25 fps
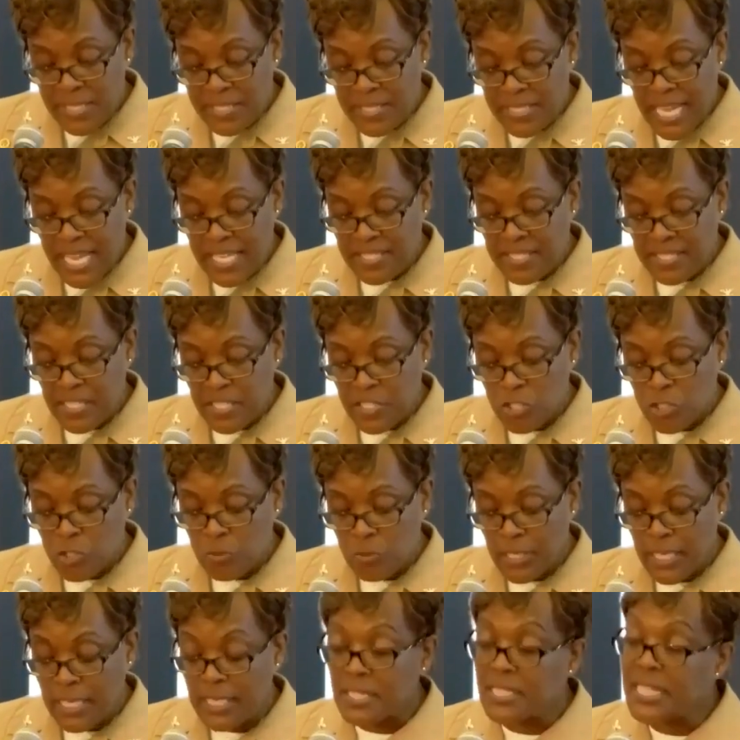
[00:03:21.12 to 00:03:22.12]
possesses
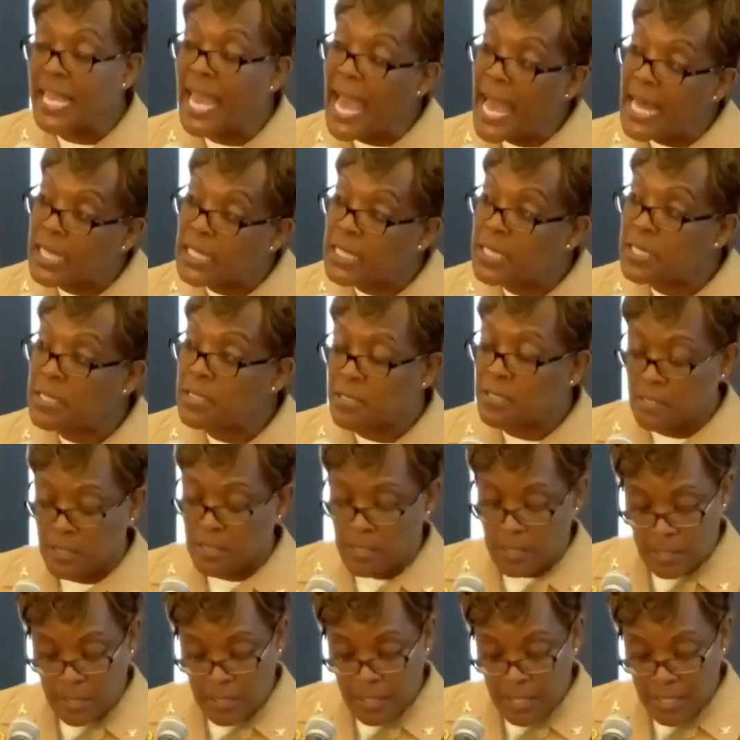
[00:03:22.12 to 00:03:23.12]
unique
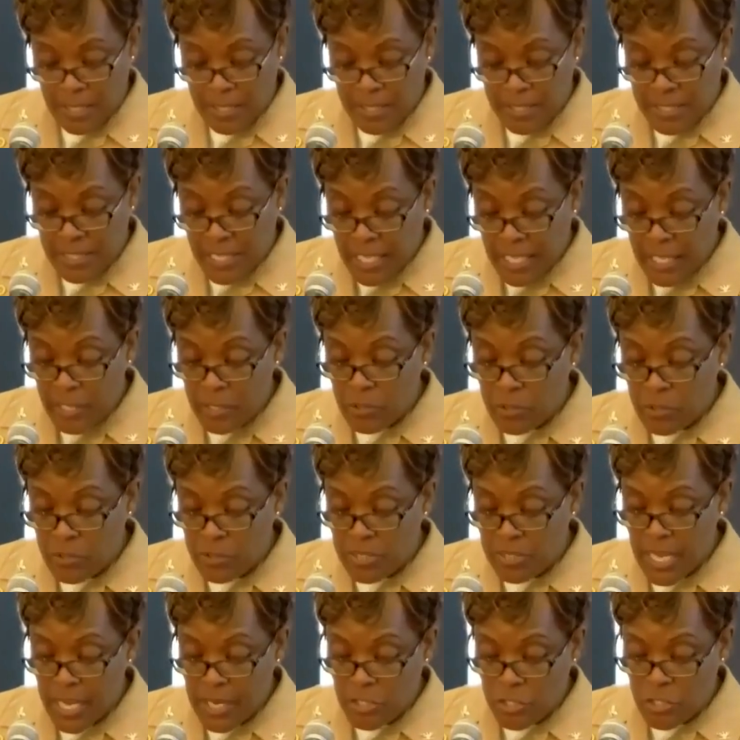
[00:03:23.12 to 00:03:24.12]
talents,
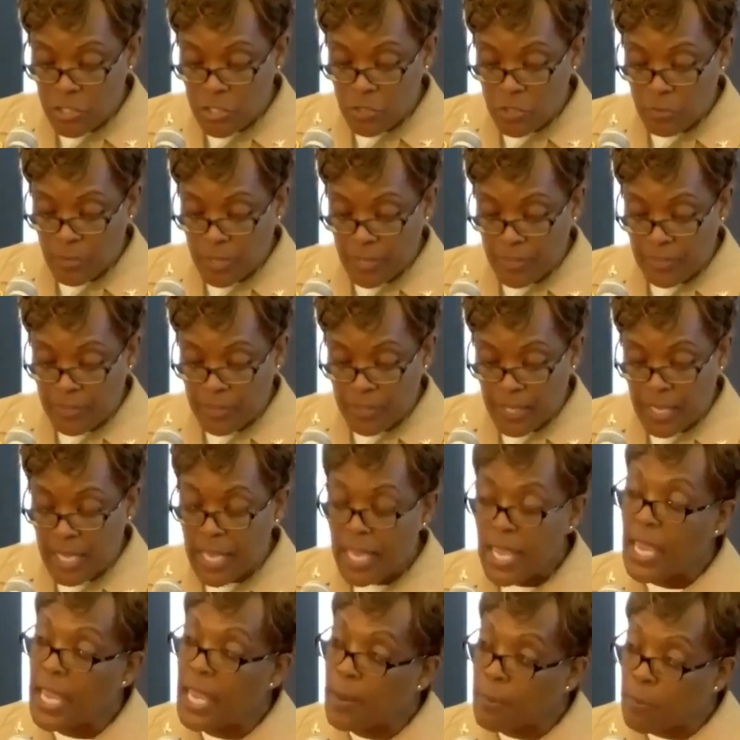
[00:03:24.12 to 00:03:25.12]
skills, and strength.
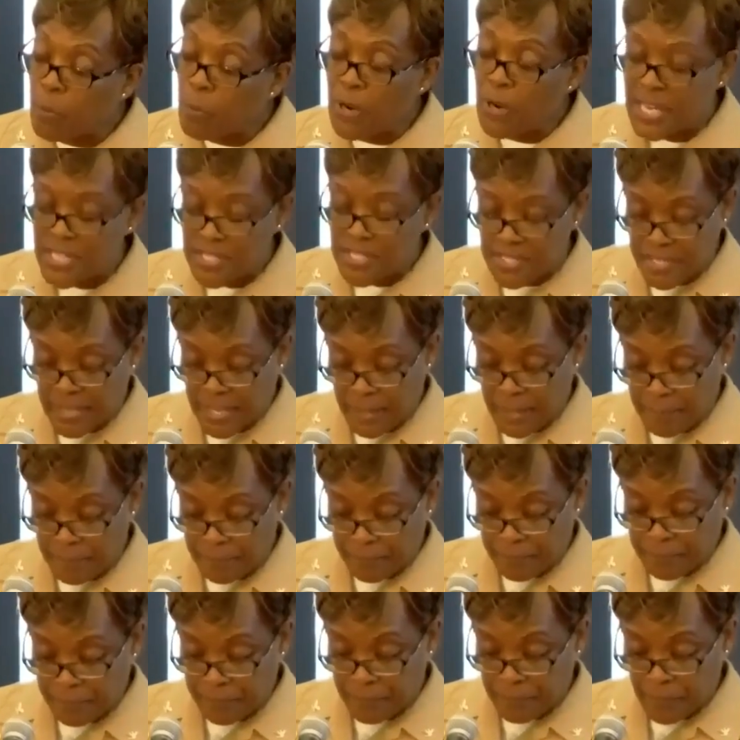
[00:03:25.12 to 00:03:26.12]
Embrace
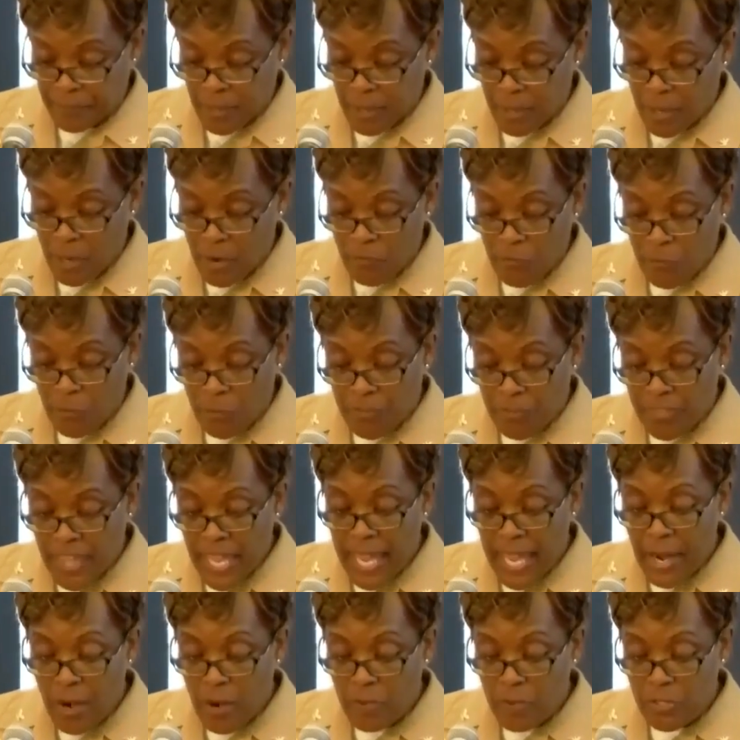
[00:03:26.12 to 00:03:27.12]
them, for
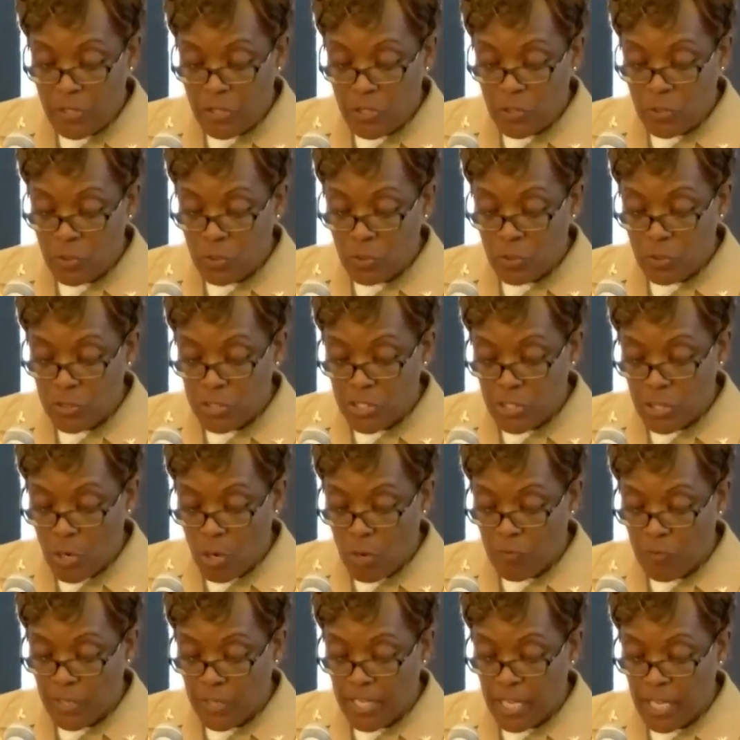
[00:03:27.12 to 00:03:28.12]
they are the tools to
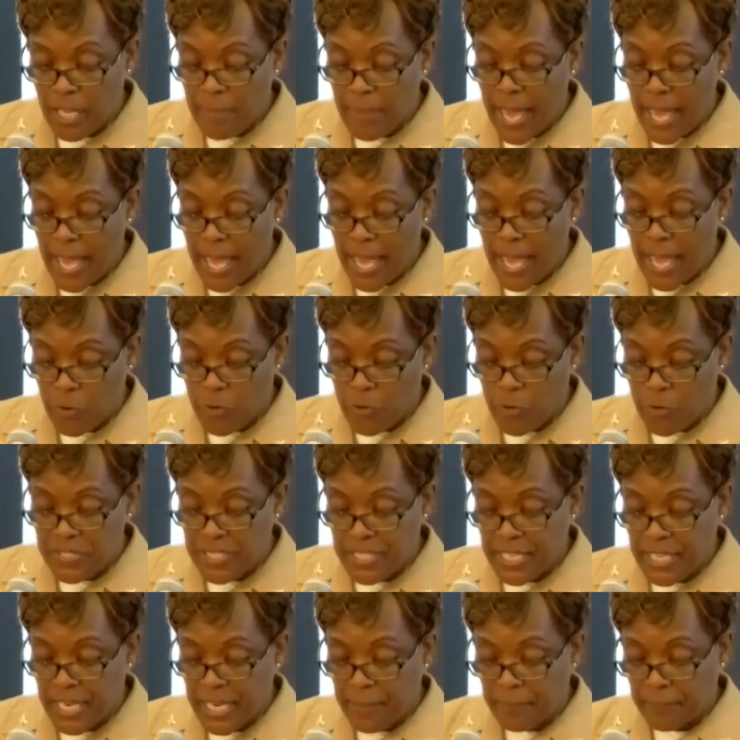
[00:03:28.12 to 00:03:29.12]
overcome
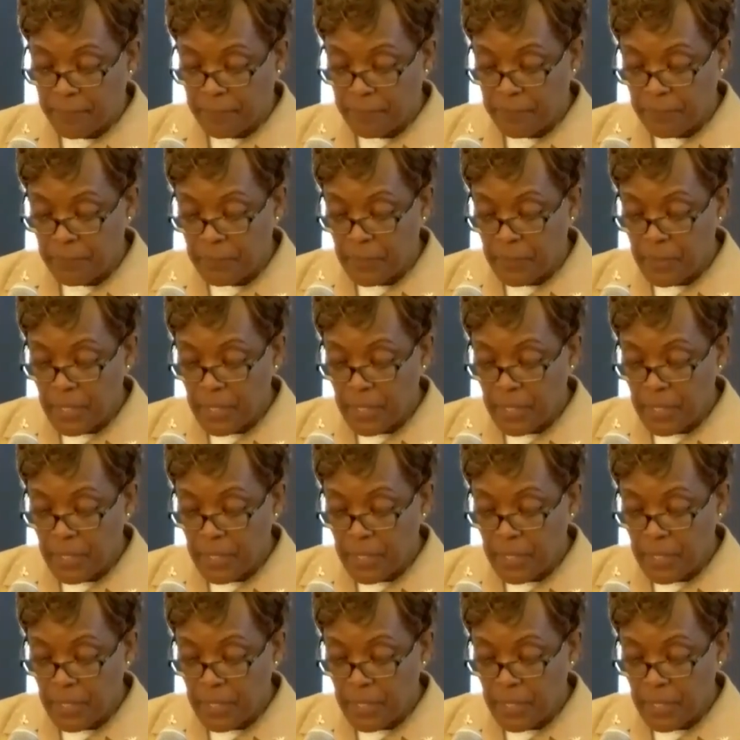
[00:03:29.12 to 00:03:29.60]
adversity